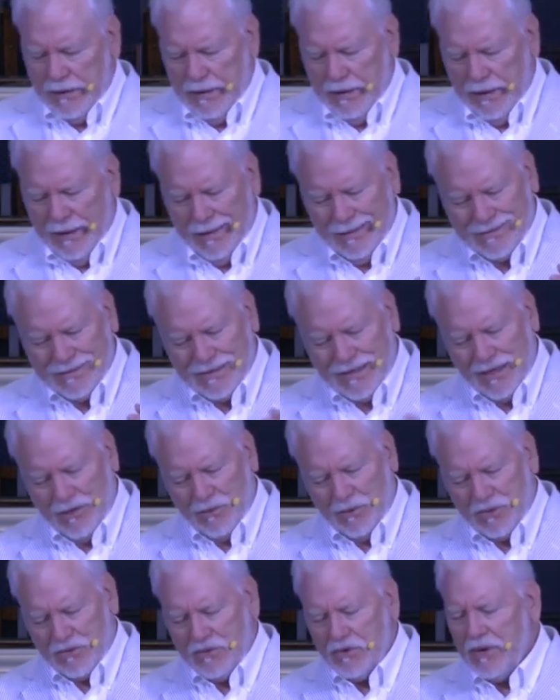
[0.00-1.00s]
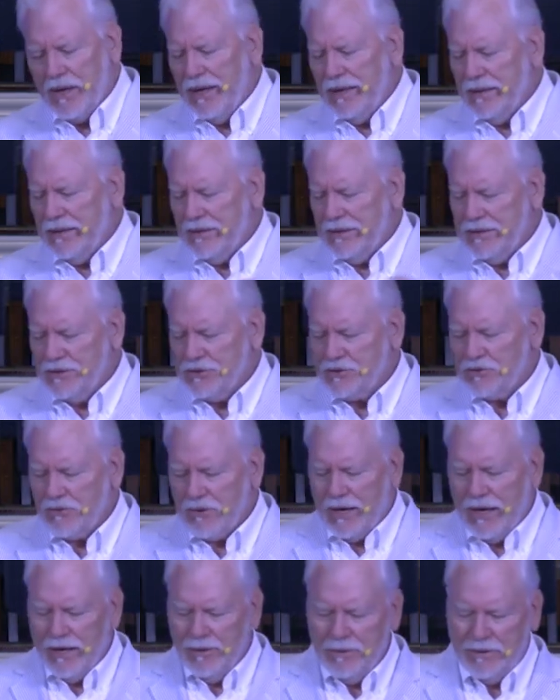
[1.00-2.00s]
as they were trying to
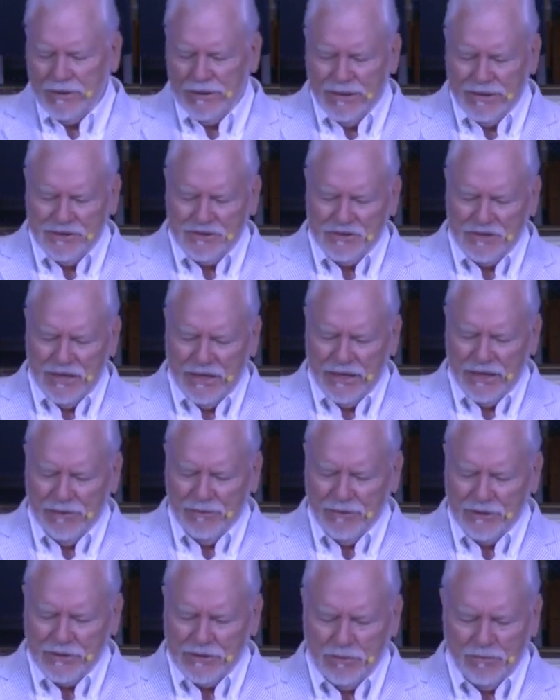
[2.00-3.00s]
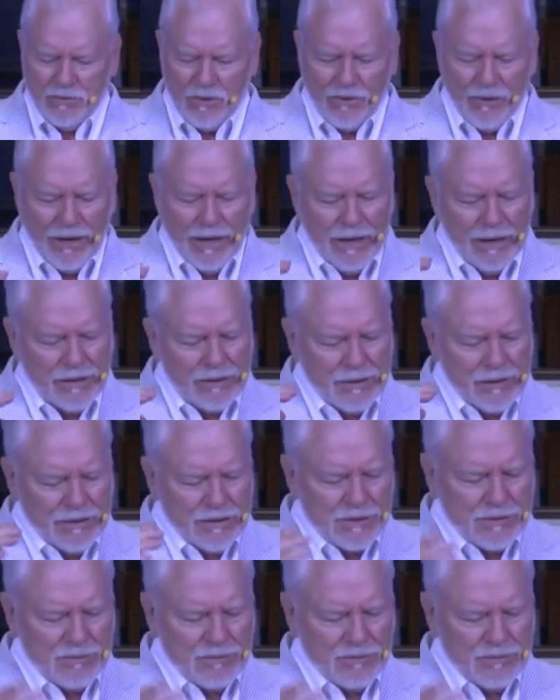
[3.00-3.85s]
describe it, they said it was a miraculous